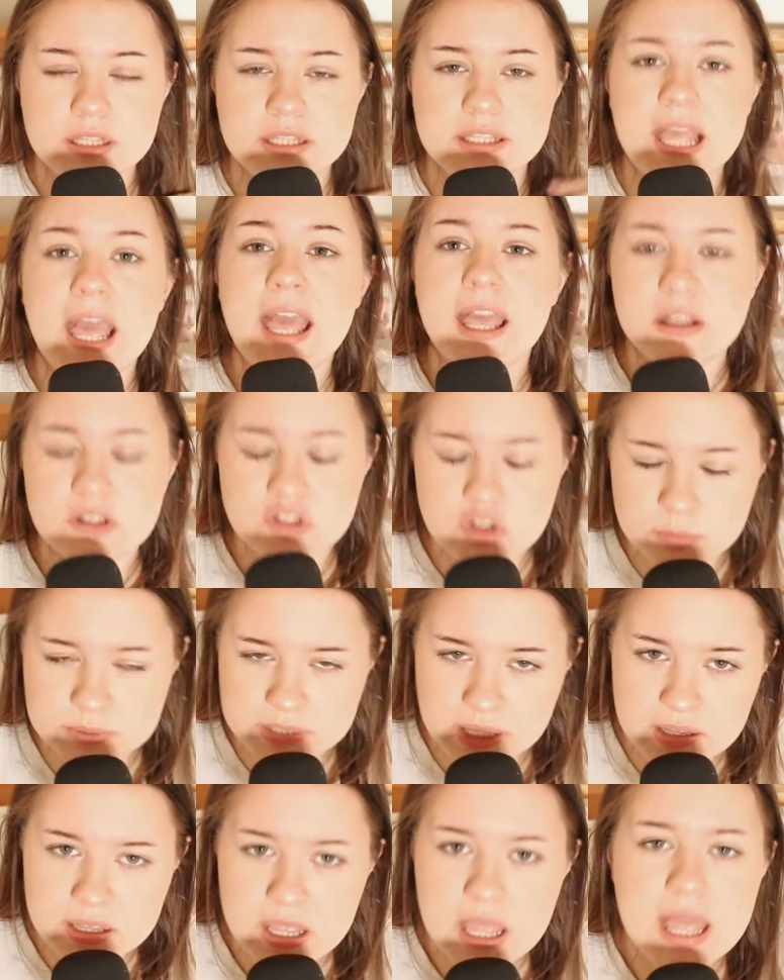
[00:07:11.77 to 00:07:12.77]
getting someone
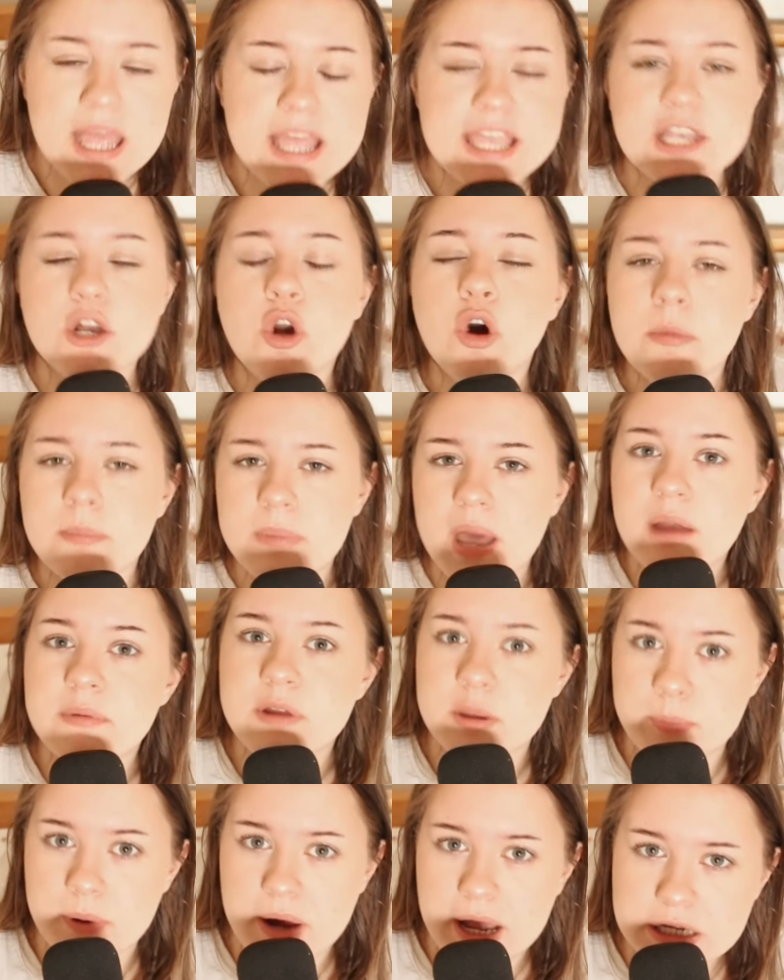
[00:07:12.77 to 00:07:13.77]
up. He got
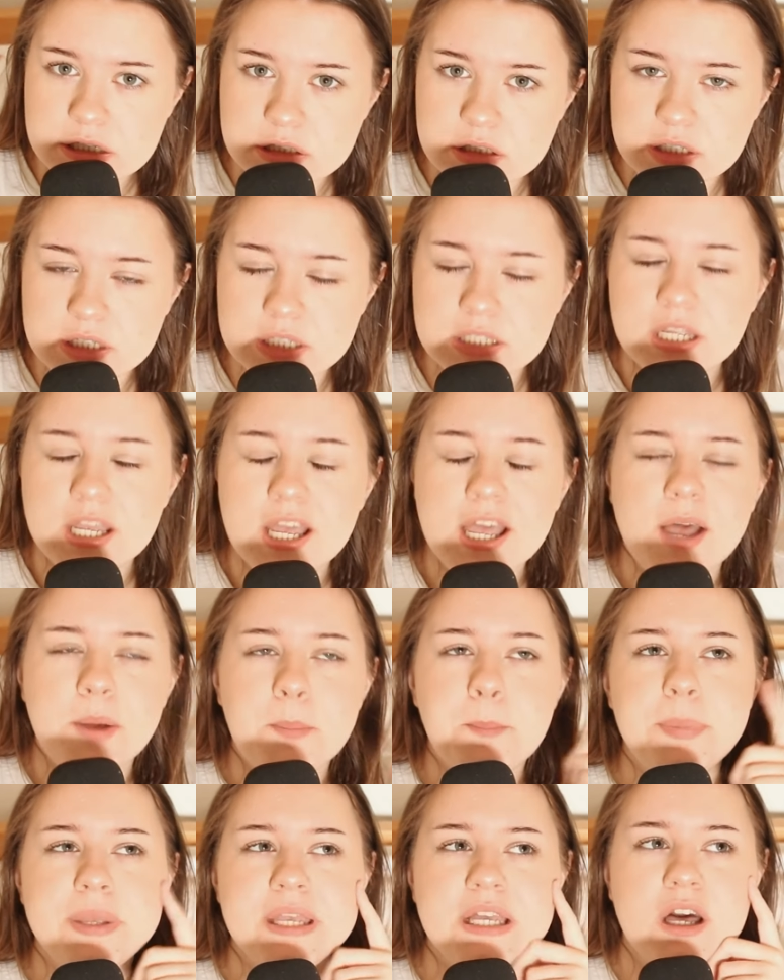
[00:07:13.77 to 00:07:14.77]
Mary pregnant
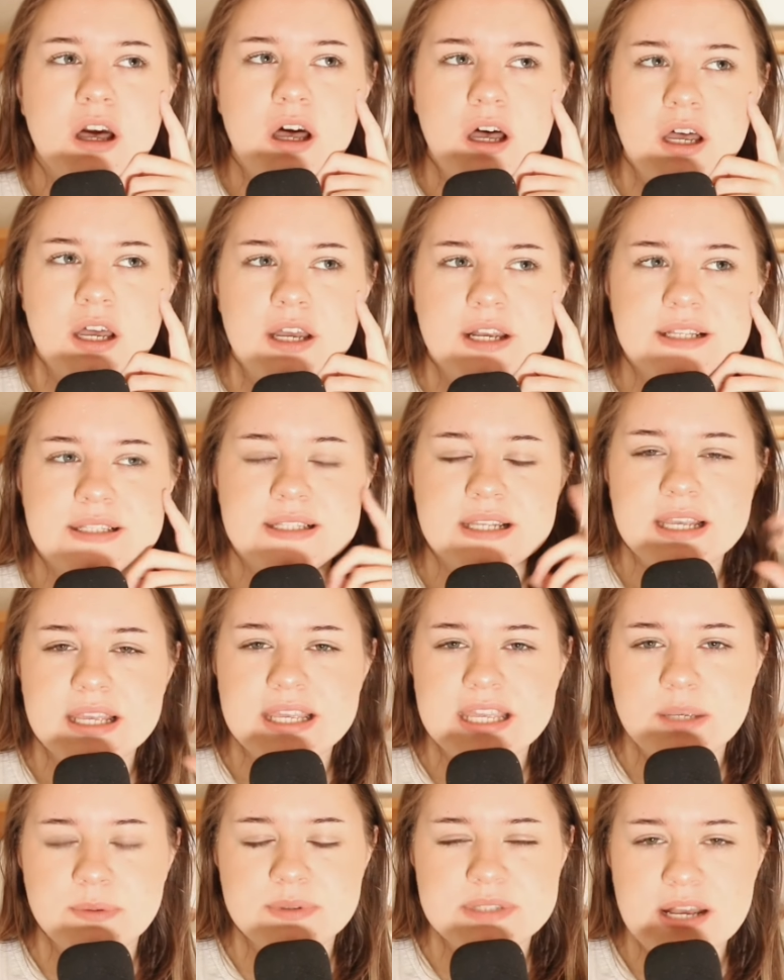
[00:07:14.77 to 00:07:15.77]
because
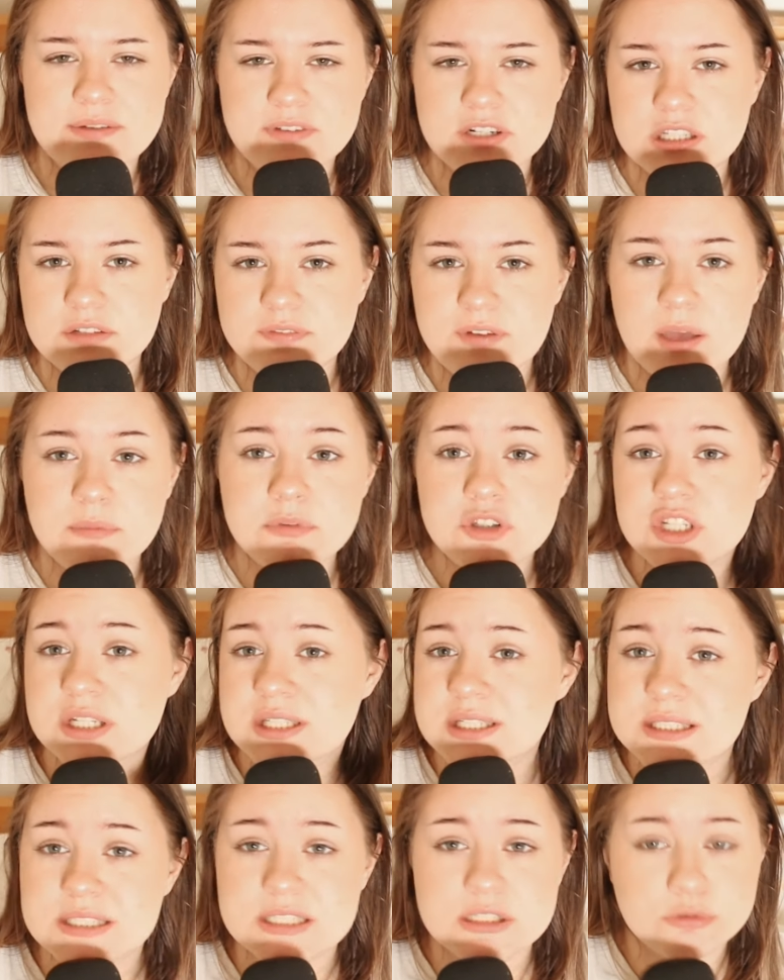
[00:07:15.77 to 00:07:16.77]
he was having an affair with
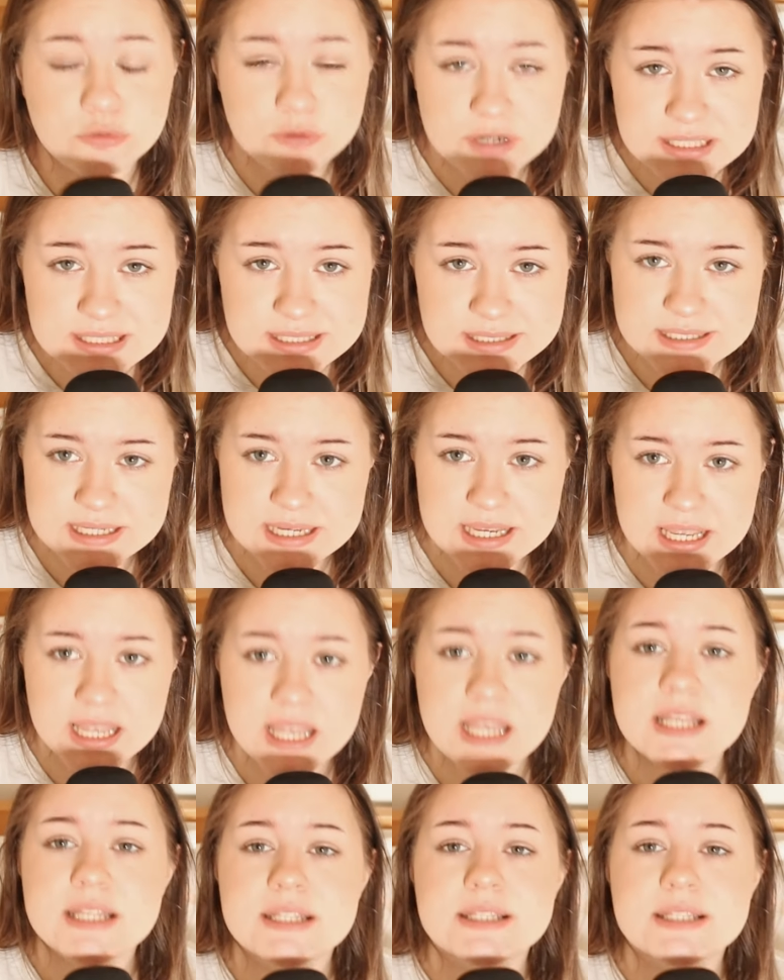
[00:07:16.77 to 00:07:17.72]
Jessica De Laurentiis.